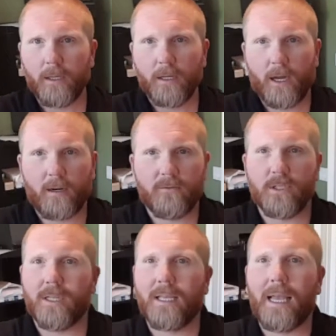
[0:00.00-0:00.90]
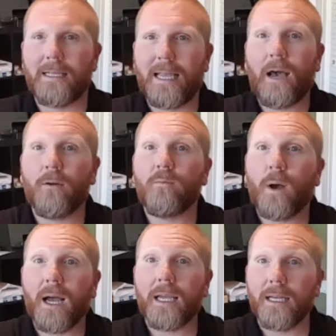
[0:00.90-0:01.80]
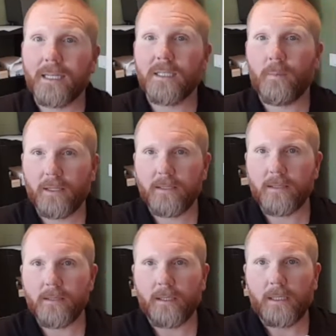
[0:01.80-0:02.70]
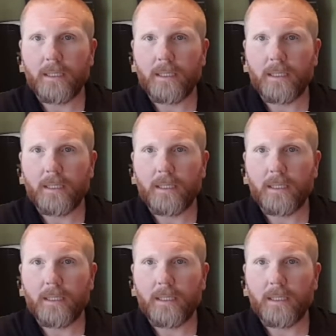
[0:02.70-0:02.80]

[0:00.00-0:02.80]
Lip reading: kind of just as out-of-pocket expenses.